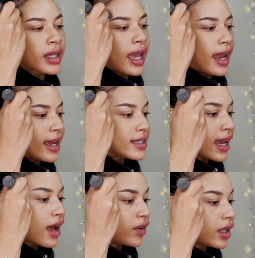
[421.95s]
And I
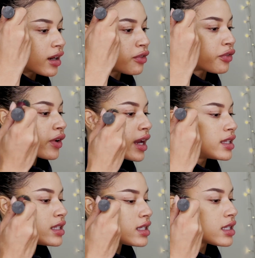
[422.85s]
have a lot of
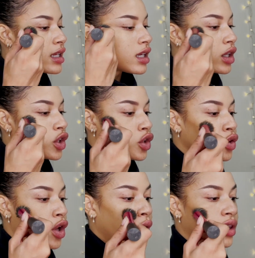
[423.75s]
friends, you
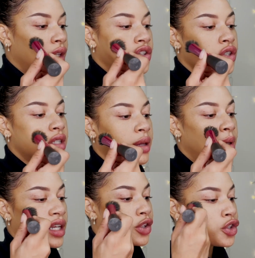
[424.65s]
know, in the
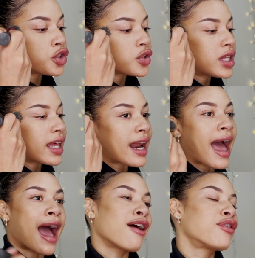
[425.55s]
entertainment industry that
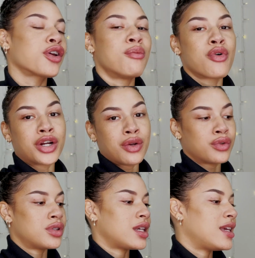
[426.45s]
have their morning
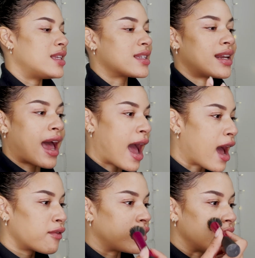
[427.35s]
routines and
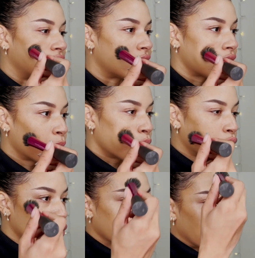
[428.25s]
have these
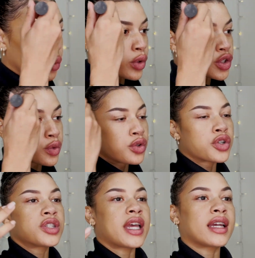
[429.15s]
rituals
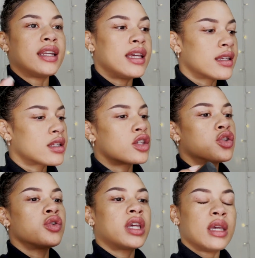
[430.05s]
or techniques
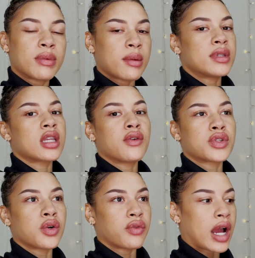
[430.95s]
to keep themselves
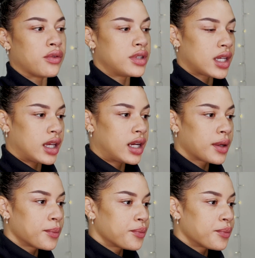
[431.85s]
grounded.